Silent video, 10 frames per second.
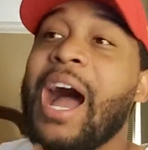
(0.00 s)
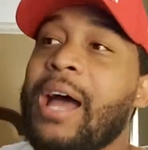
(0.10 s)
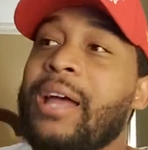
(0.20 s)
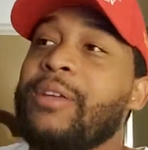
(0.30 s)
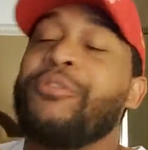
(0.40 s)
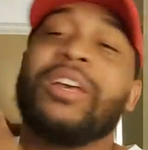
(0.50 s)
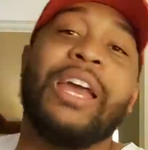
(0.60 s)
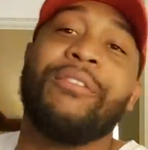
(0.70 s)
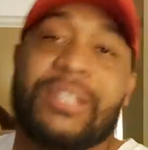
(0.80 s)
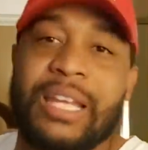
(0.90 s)
the
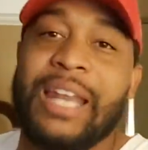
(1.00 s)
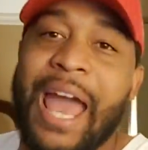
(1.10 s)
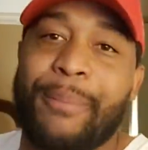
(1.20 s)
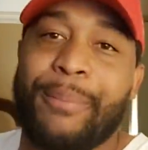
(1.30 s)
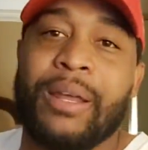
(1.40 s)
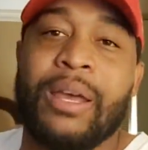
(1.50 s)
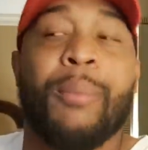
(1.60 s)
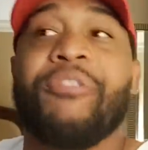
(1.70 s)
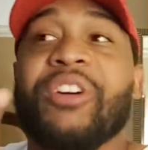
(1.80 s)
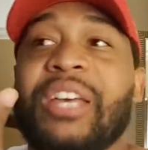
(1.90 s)
forgiveness didn't happen.
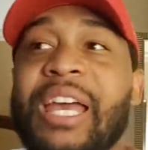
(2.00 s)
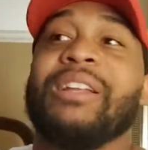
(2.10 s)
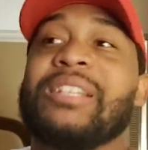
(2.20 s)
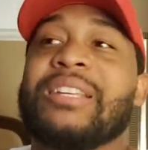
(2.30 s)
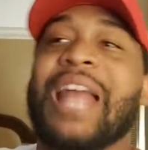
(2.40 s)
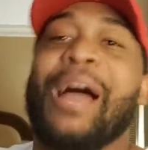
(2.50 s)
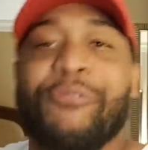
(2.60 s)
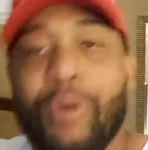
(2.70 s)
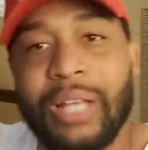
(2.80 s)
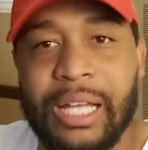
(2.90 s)
But forgiveness is
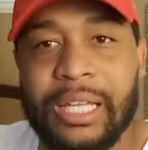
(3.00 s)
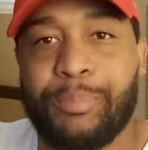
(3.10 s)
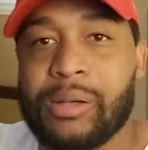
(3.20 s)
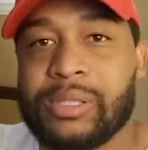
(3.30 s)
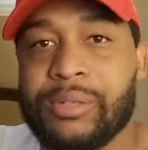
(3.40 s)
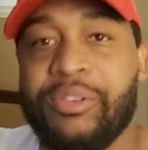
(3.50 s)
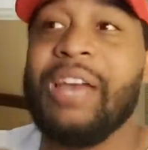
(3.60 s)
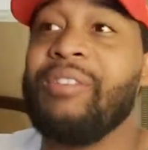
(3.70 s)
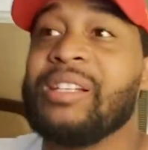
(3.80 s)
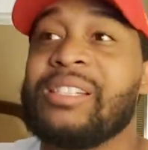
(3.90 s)
not for the other person.
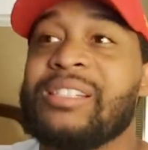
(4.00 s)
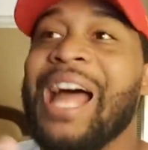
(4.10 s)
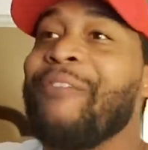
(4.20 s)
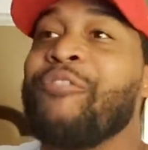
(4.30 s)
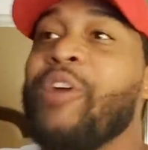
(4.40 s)
Forgiveness is not for